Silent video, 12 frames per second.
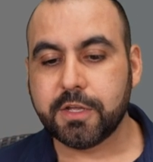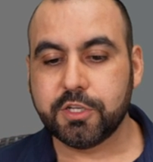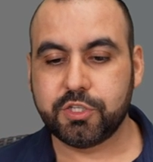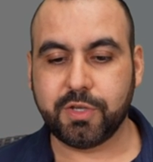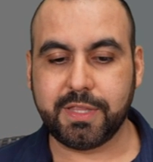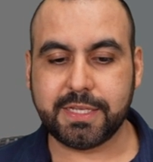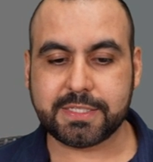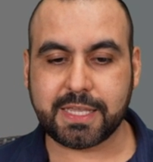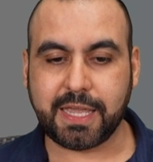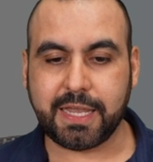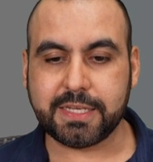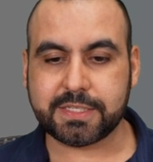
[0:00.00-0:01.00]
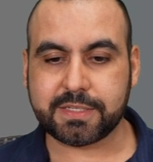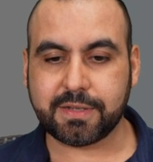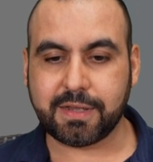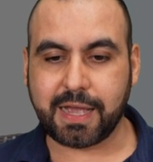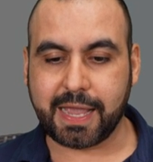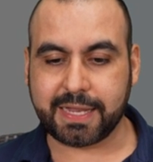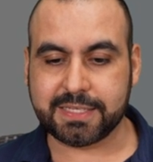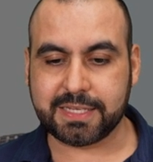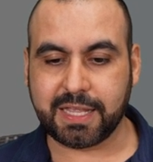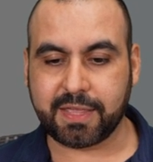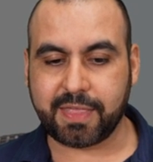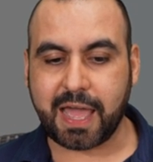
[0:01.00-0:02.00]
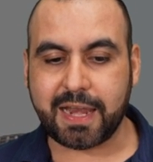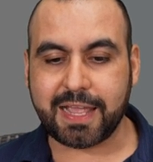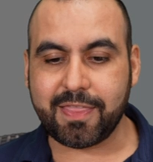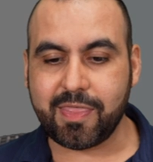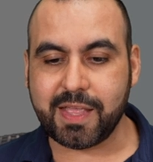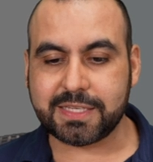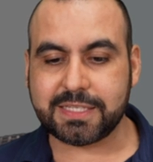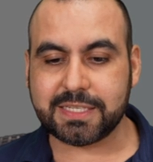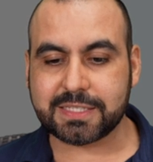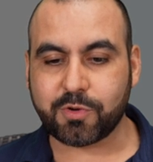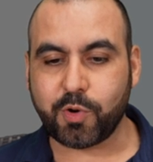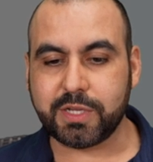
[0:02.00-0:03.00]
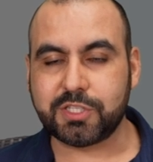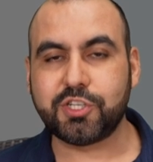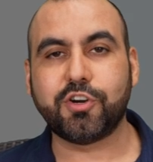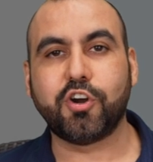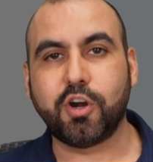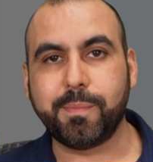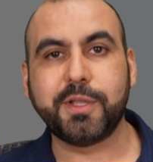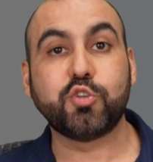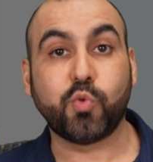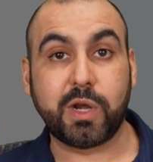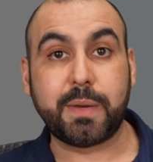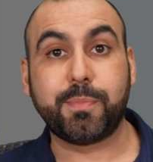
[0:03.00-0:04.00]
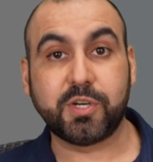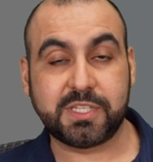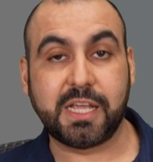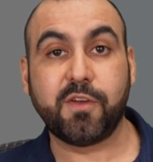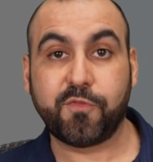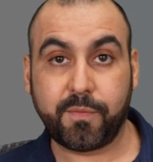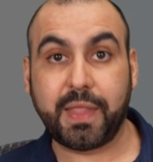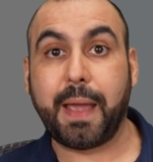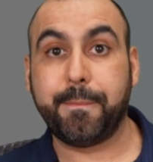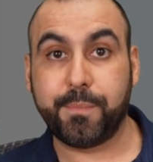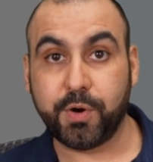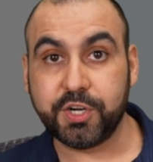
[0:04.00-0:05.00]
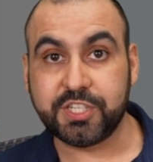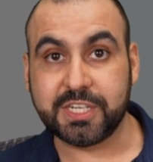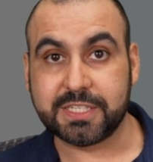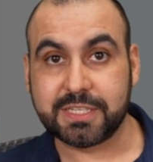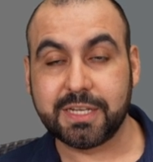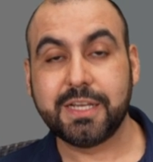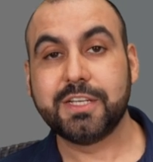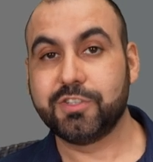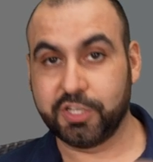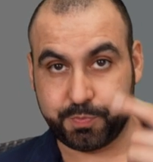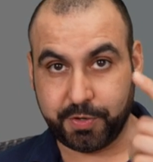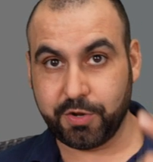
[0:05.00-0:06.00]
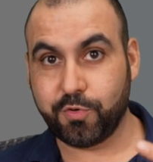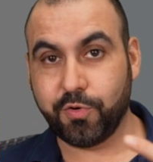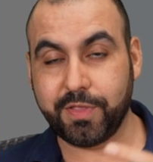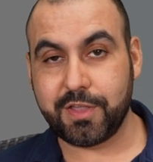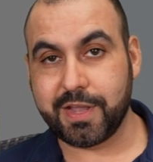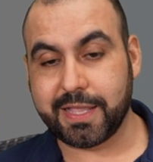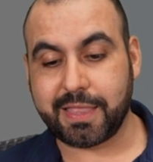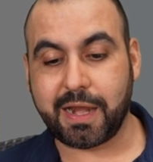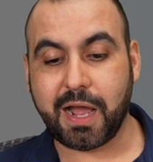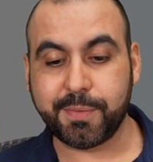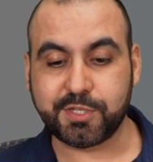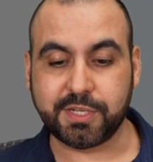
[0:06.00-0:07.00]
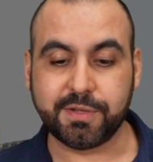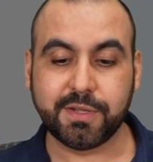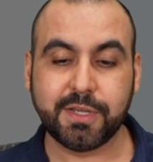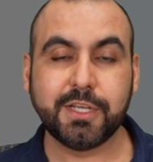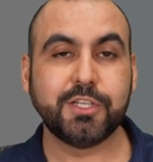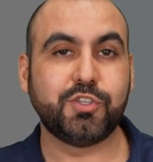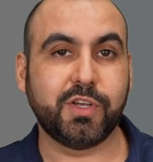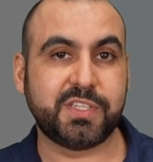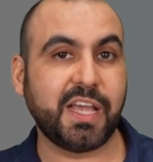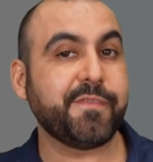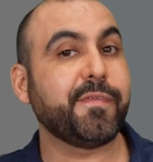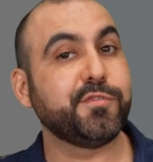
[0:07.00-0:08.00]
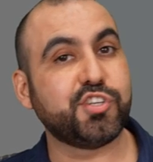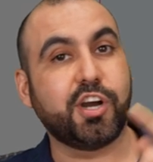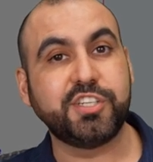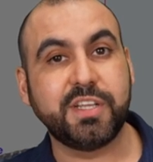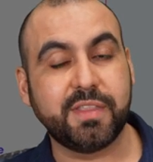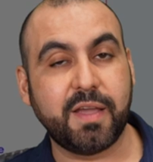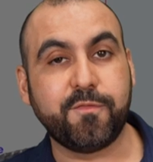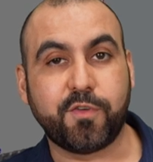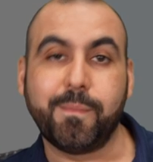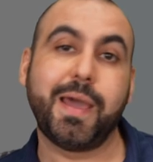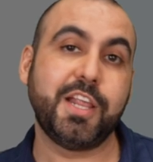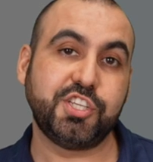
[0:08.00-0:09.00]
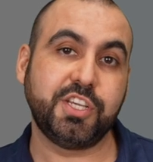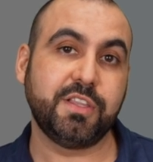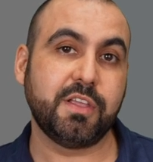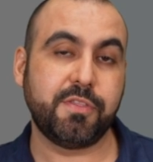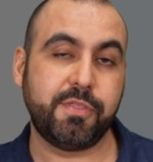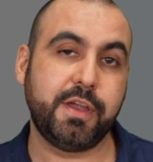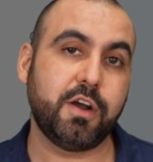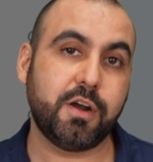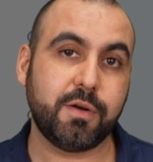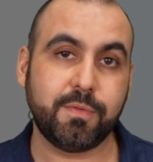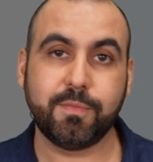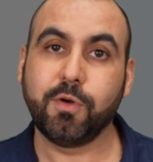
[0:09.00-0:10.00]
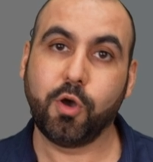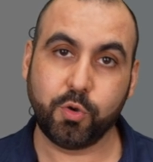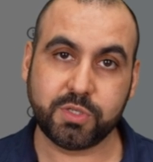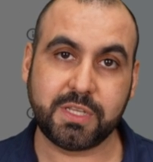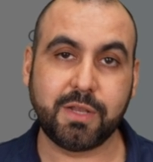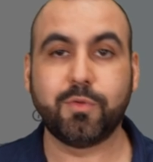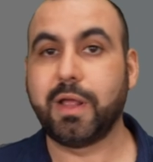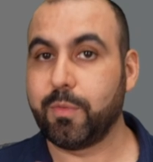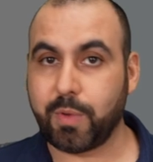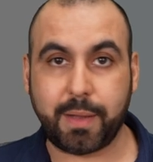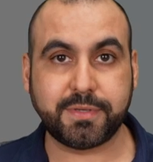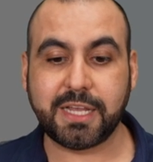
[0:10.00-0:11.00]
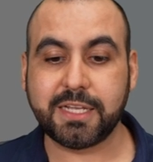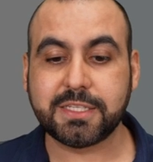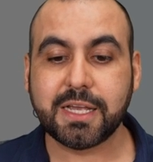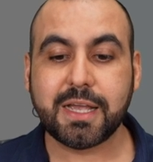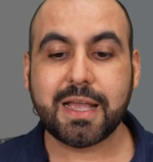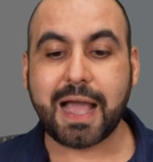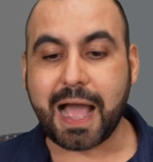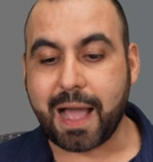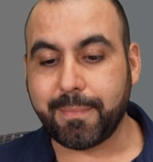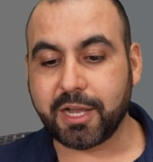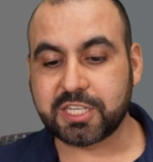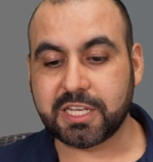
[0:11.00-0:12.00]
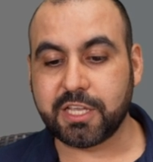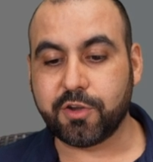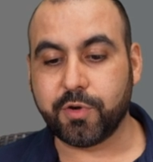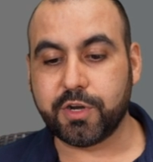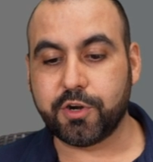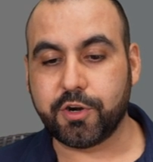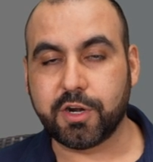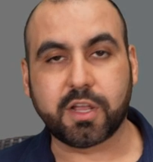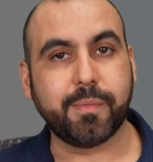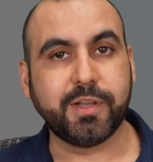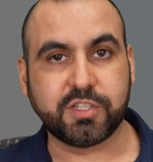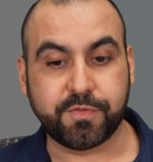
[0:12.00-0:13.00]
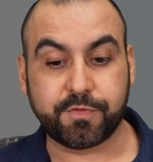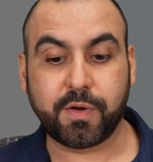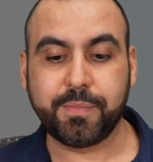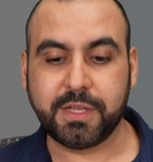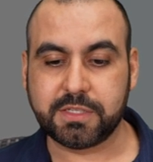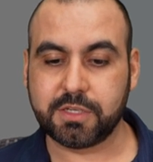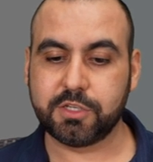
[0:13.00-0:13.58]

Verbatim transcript: So in this case, I can select that, and this is going to earn me twenty percent from that purchase. So it's pretty cool that you get that option. So aside from charging them for managing their hosting and websites, I'm actually going to earn a commission from this.